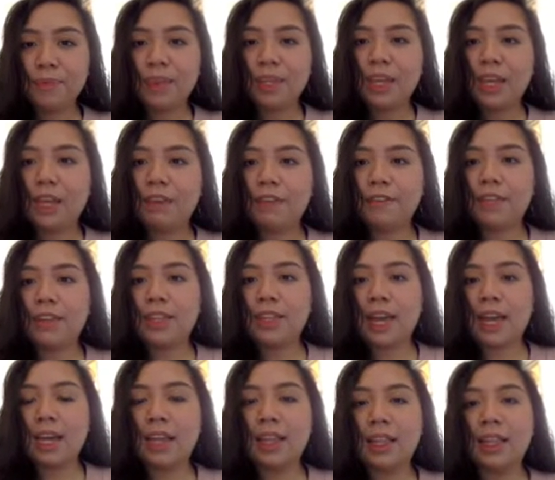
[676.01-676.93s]
If you
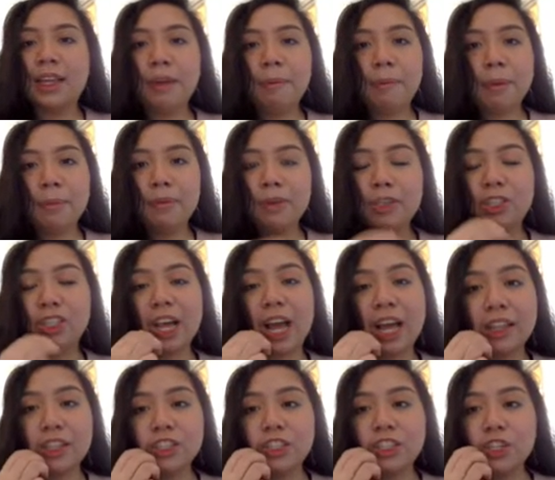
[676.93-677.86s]
like a little bit more
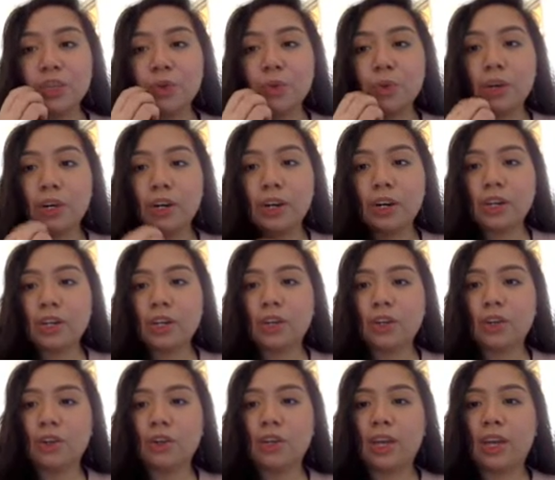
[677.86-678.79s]
challenging work,
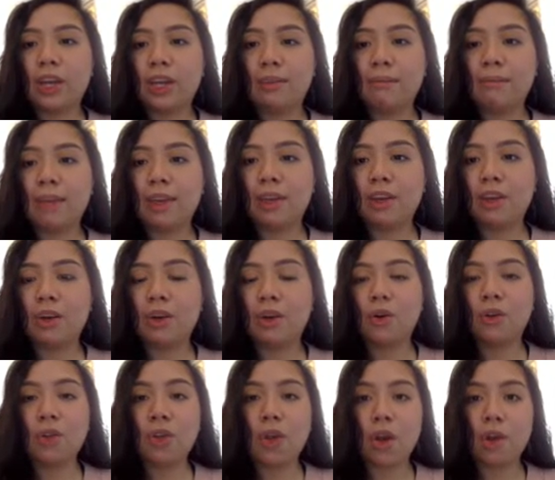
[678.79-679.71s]
you can make
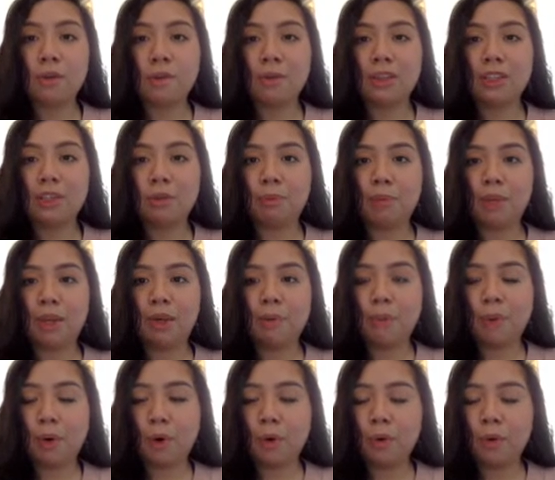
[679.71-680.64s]
your own
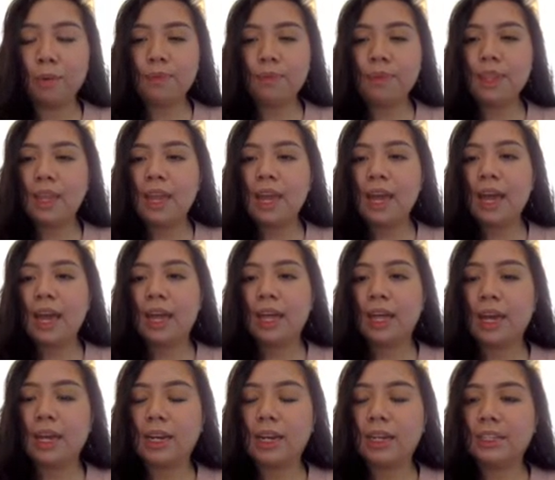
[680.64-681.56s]
onomatopoeia poem.
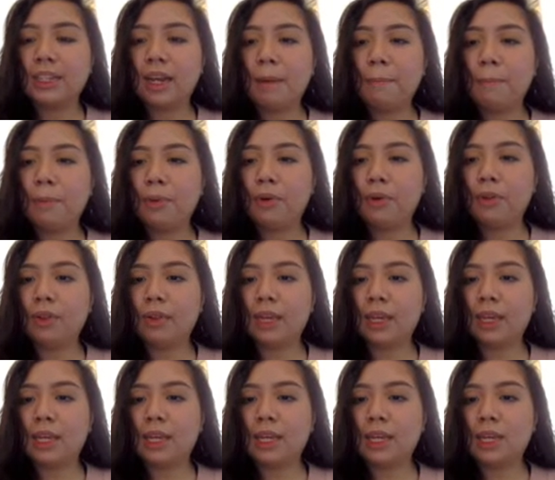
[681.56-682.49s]
An
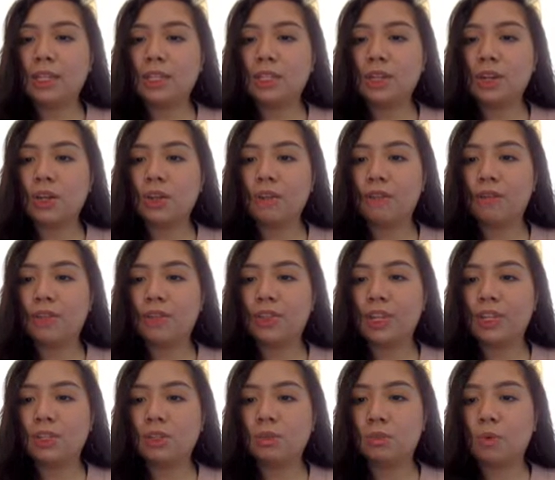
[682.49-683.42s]
example is
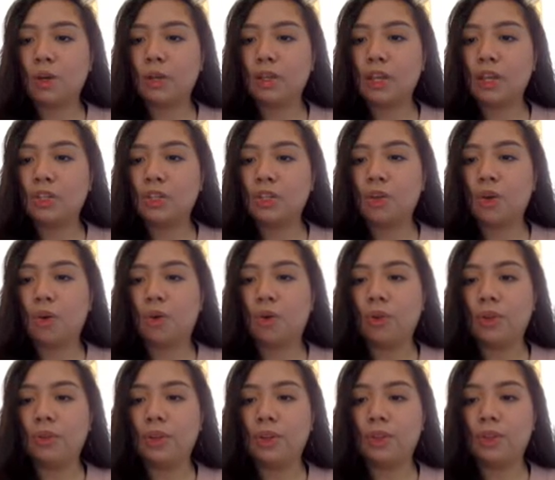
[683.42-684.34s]
this one. It's
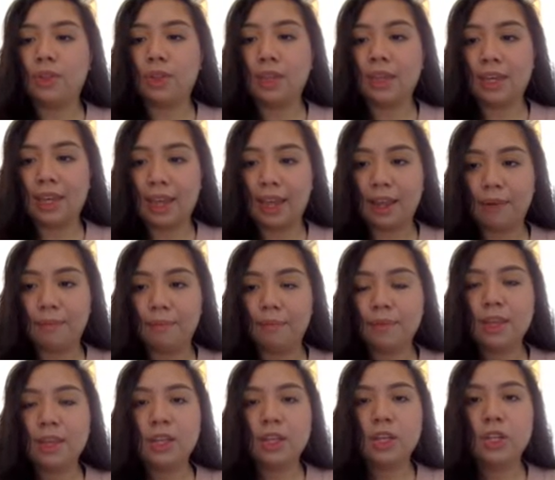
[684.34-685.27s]
called The
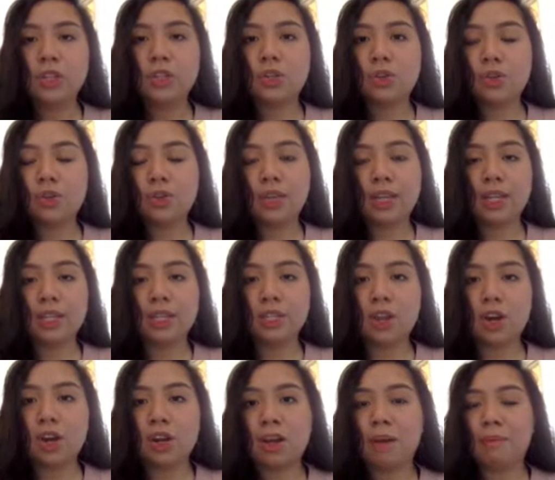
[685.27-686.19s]
Game. So you can
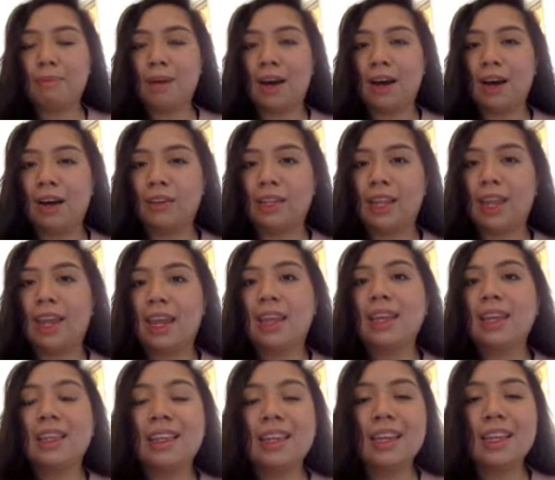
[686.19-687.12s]
talk about
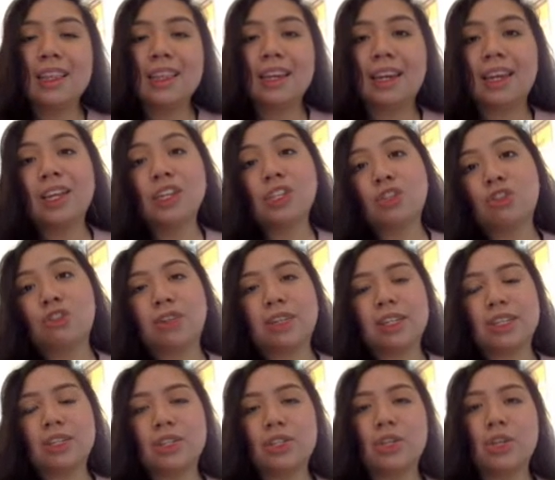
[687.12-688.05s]
anything that
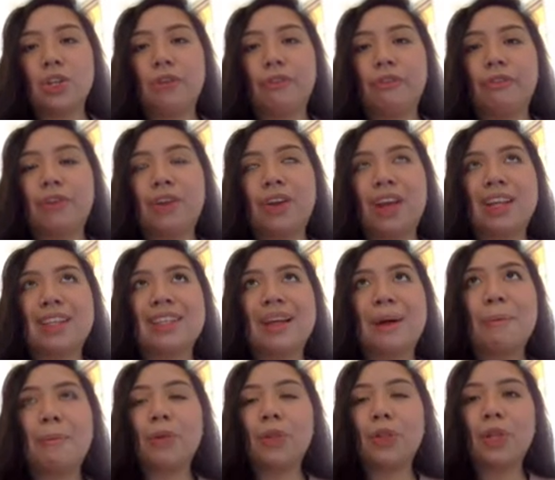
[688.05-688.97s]
interests you. For
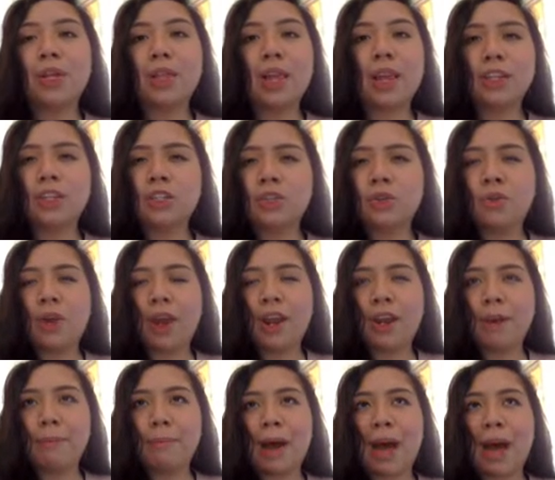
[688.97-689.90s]
example, you like to
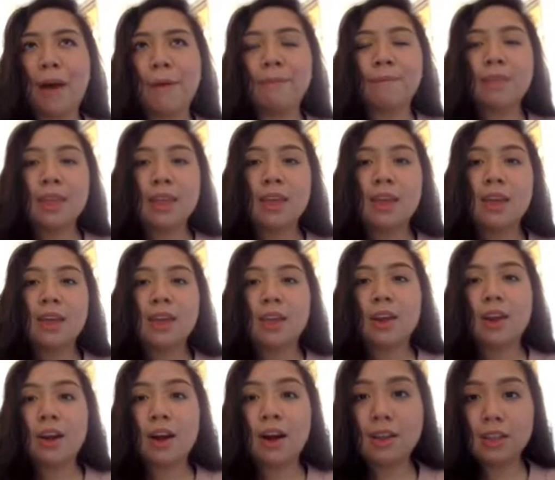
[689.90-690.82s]
write about
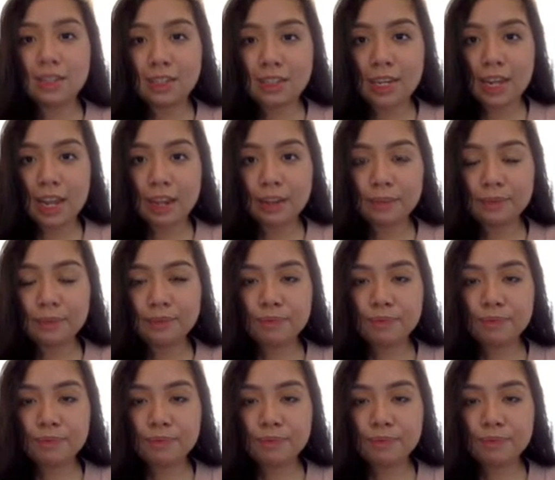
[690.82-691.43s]
your holiday.